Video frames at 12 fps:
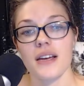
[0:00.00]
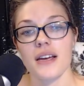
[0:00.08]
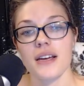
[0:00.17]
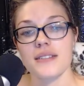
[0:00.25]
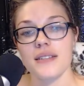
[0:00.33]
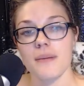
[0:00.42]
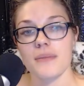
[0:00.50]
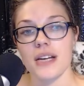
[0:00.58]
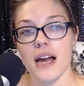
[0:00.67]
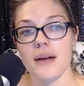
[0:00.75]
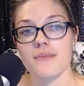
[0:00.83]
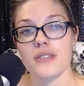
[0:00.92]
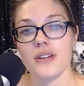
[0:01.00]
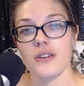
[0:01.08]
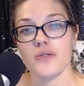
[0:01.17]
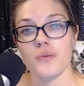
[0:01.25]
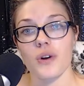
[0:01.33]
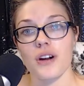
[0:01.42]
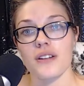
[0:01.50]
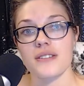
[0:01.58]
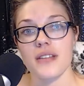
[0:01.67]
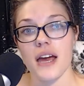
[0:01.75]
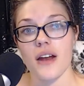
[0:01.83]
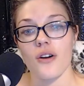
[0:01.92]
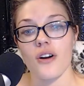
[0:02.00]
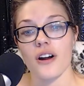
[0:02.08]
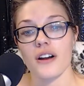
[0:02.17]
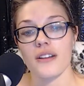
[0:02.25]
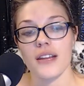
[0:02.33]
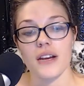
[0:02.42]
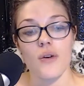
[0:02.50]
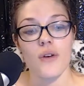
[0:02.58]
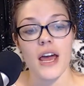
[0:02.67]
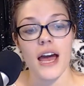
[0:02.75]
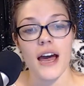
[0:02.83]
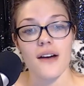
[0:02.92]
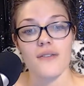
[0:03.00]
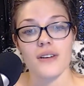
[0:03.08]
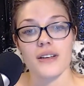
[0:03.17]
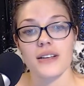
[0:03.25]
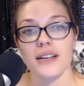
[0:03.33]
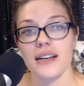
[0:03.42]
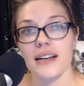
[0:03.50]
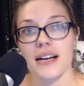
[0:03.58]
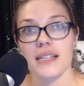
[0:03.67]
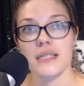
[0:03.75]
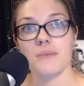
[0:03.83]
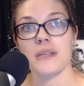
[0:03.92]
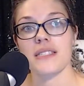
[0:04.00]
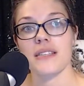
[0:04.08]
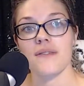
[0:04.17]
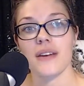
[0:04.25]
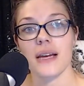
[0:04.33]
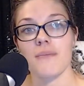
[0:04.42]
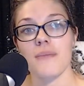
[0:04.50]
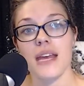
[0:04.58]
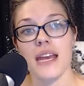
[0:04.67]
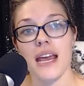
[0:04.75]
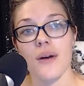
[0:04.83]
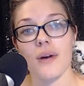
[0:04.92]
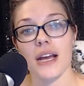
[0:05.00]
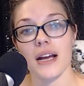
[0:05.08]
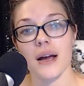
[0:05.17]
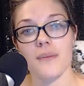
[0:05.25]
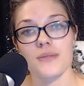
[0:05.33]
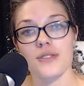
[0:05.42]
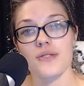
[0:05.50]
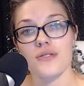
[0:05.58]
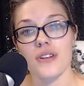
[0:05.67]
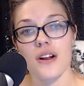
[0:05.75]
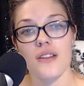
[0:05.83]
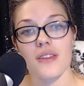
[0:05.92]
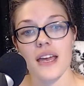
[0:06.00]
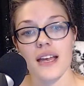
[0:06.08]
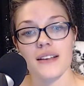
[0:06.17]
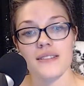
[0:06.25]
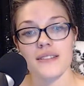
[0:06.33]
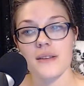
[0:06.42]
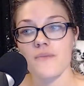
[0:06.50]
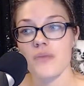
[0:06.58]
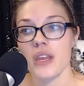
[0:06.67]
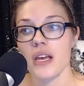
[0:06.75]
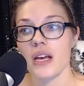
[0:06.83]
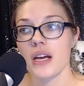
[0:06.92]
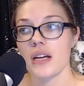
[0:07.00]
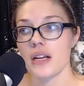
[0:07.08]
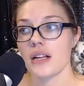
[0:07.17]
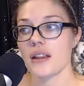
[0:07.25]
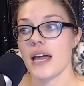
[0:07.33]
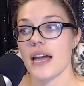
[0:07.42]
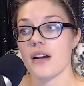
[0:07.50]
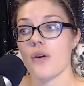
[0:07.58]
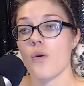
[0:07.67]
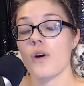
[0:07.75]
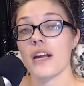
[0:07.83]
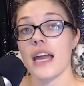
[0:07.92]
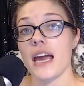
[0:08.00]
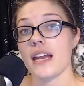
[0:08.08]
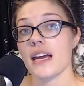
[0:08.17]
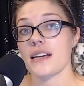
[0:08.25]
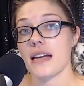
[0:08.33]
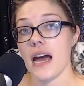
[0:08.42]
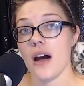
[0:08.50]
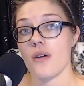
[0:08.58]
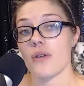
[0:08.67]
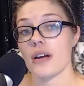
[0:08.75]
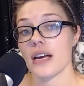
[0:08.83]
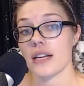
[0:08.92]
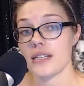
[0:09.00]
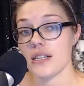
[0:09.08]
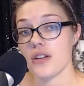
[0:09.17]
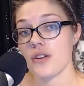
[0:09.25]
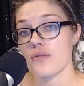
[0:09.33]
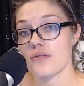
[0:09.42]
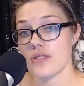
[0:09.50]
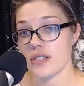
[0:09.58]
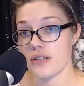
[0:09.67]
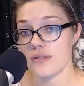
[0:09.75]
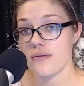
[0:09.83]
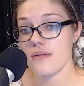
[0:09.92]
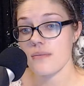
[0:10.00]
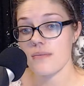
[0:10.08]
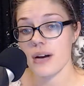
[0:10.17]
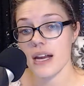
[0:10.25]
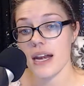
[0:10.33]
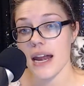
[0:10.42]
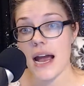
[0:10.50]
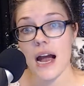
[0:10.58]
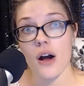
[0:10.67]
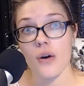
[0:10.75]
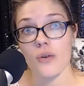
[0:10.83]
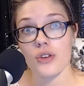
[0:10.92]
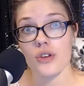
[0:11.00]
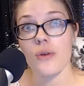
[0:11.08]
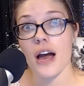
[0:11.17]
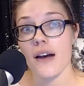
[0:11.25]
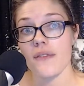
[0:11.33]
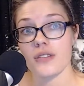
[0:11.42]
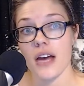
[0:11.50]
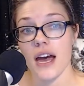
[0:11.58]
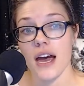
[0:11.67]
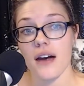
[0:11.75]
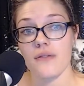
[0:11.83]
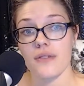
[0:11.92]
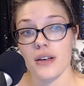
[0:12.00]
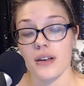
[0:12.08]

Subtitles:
sometimes there's words that they don't have a specific meaning when it comes to certain things. Like organic now, it didn't used to, but now you have to have